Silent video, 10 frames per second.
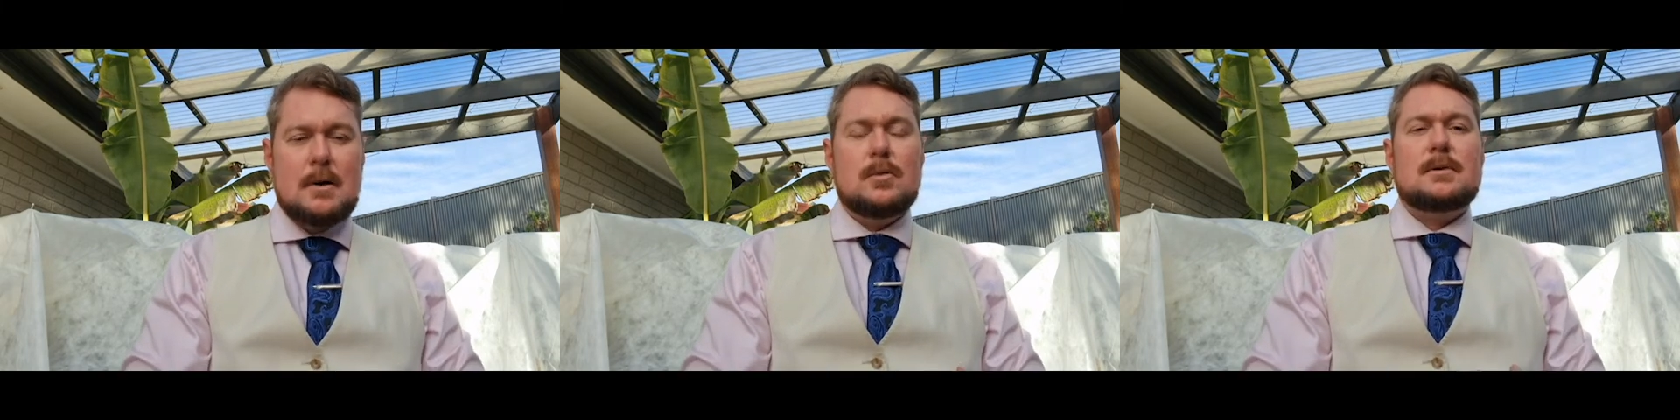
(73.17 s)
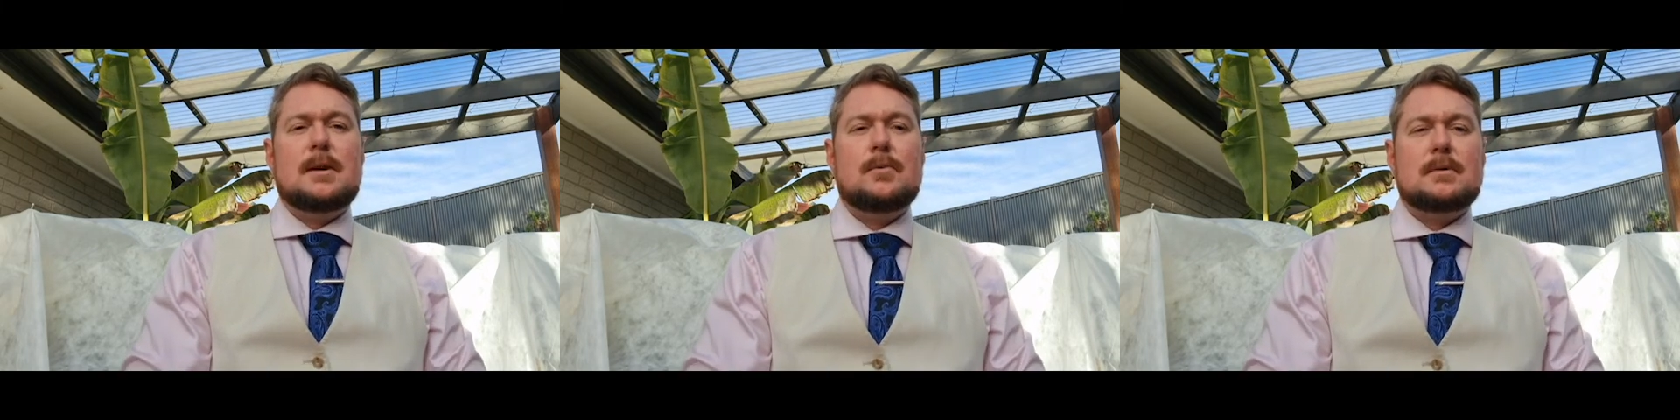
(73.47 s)
We'll
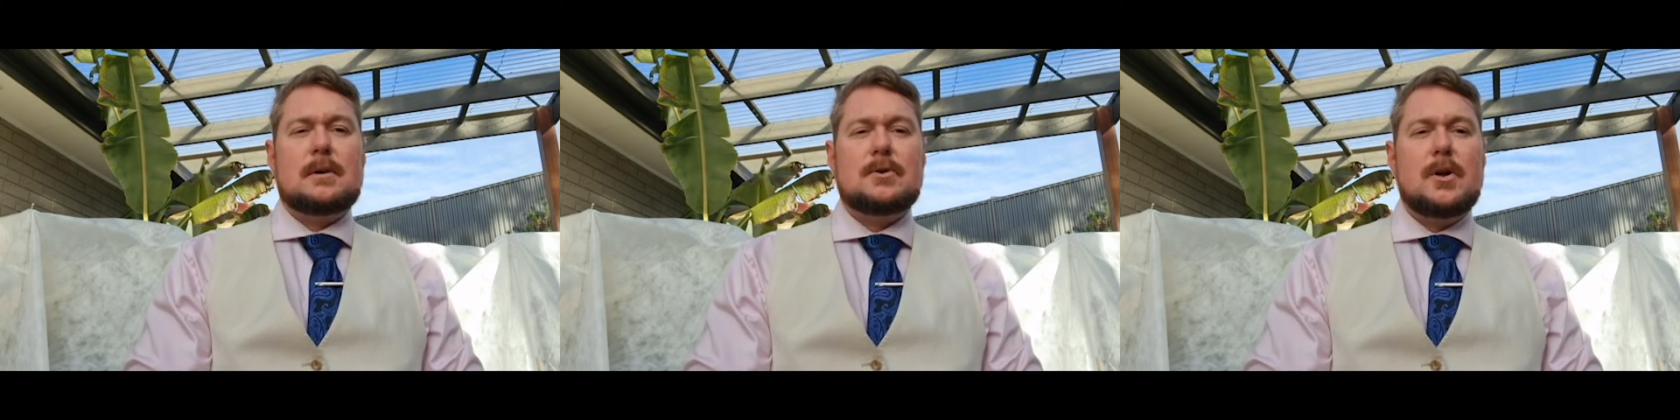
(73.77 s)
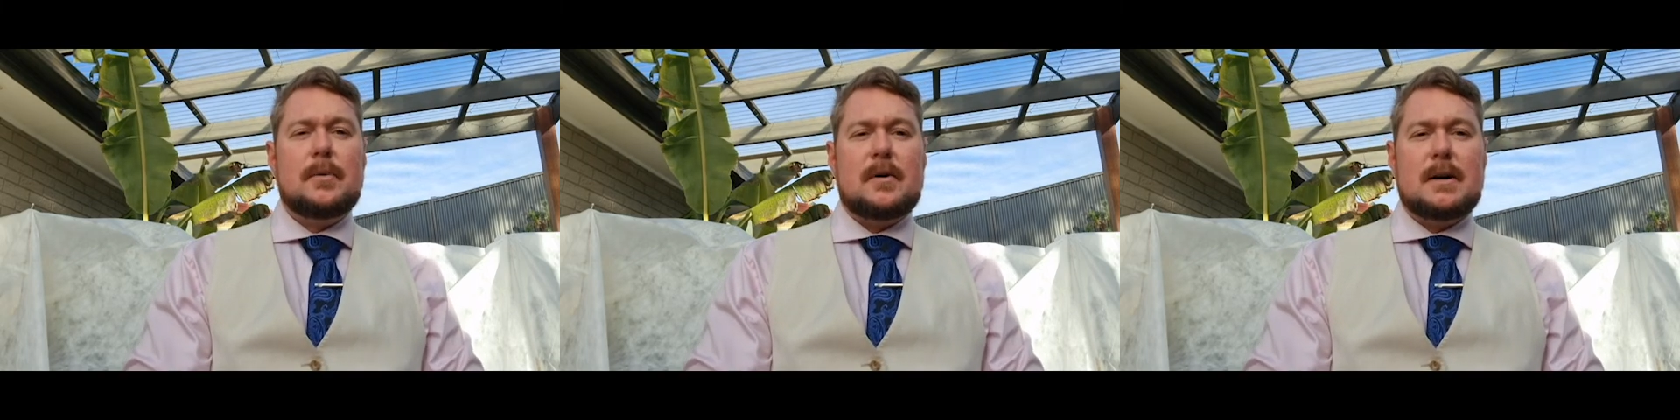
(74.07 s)
see what sort of
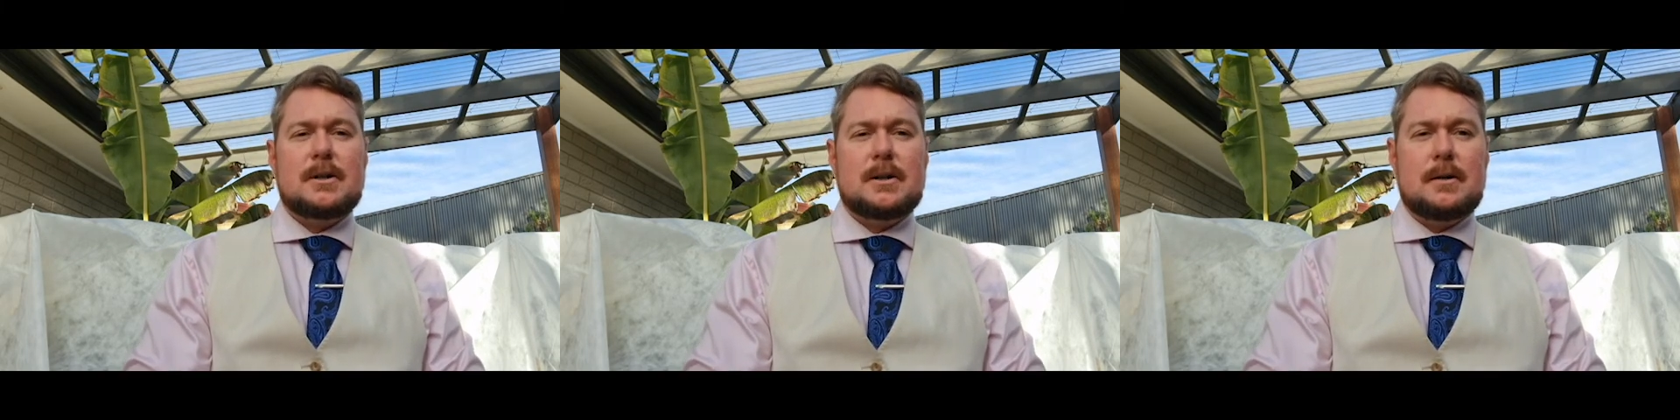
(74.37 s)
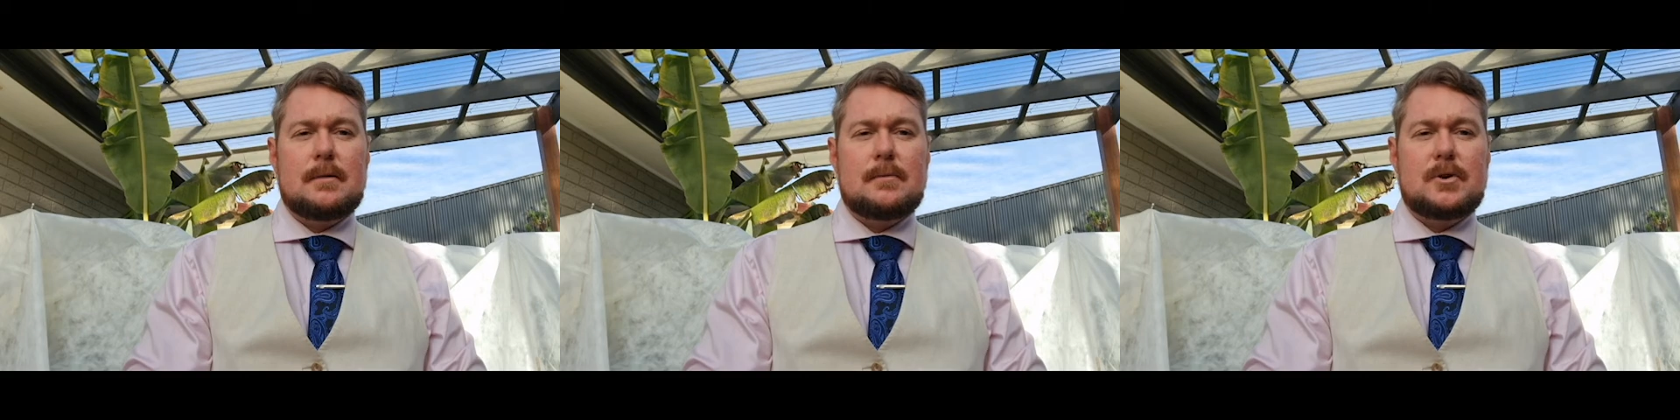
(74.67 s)

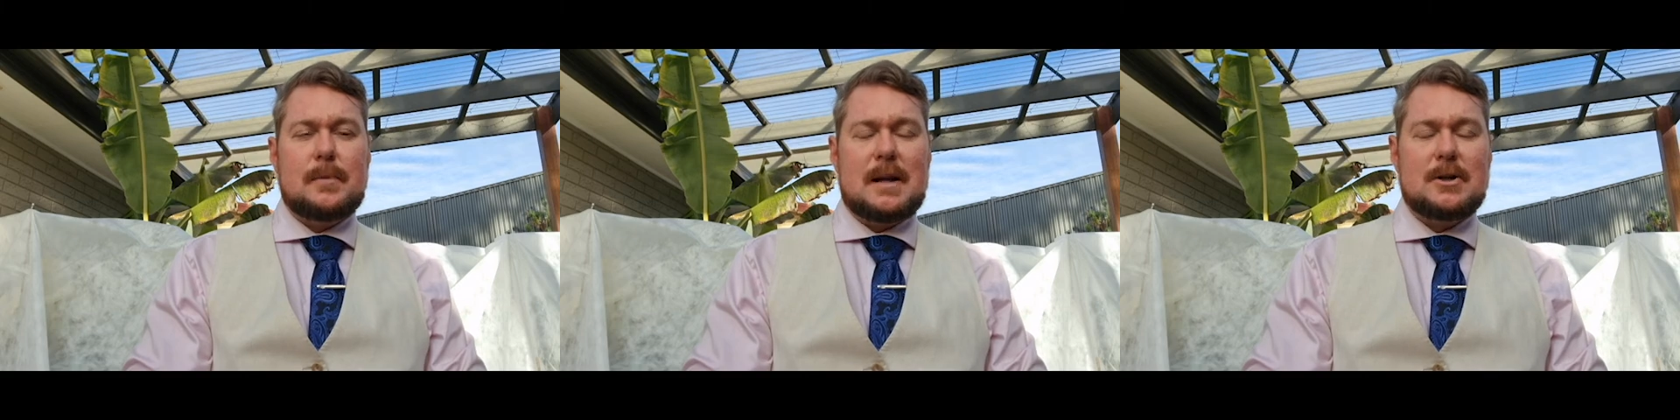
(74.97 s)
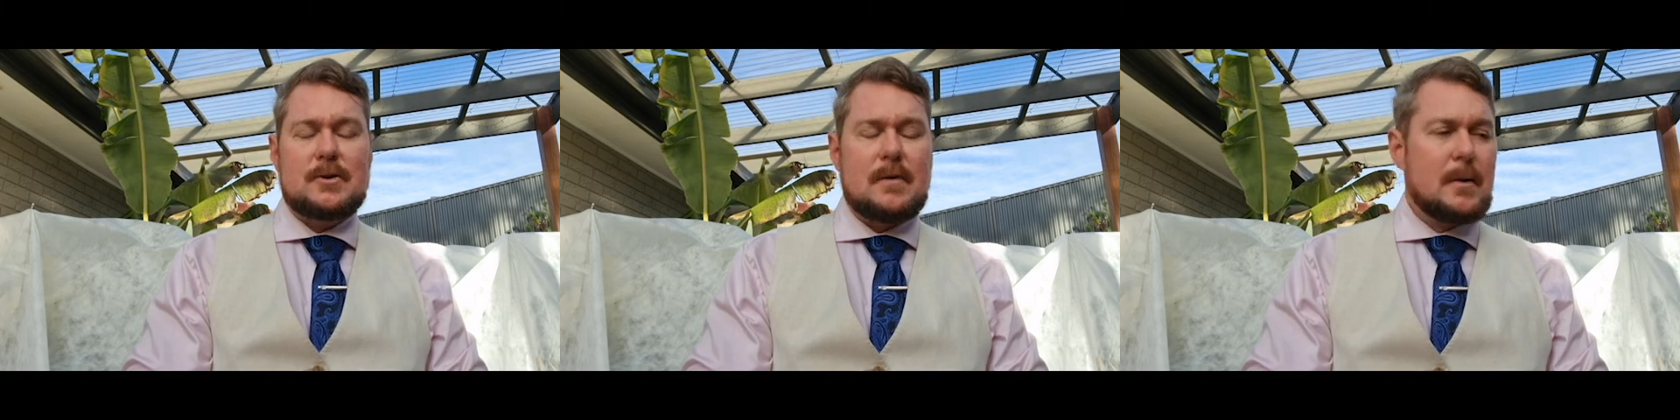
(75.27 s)

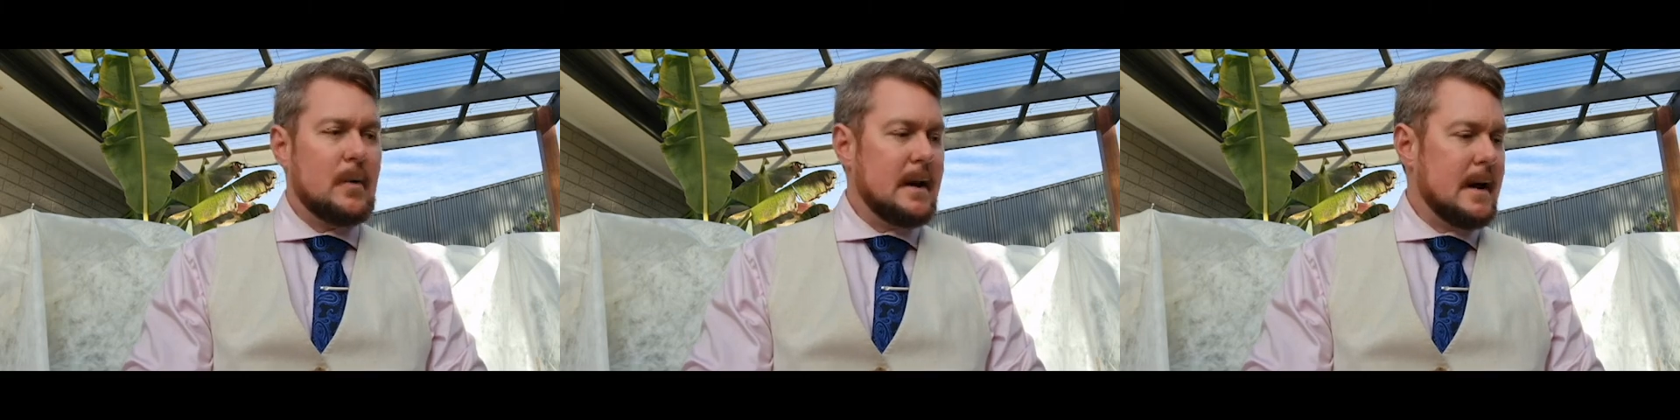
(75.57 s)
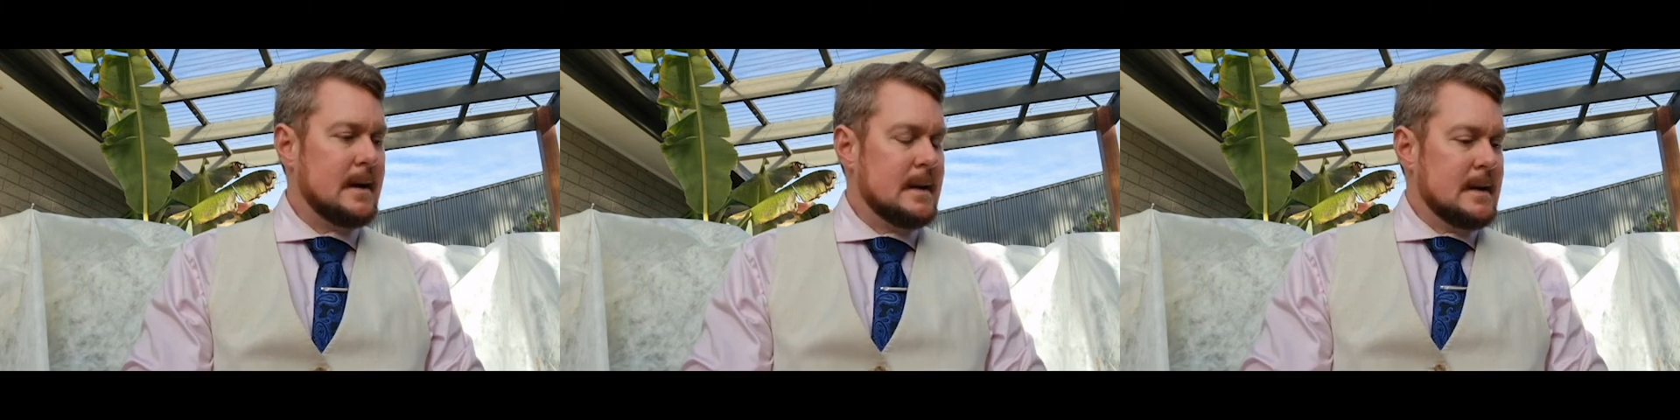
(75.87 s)
germination rate we get.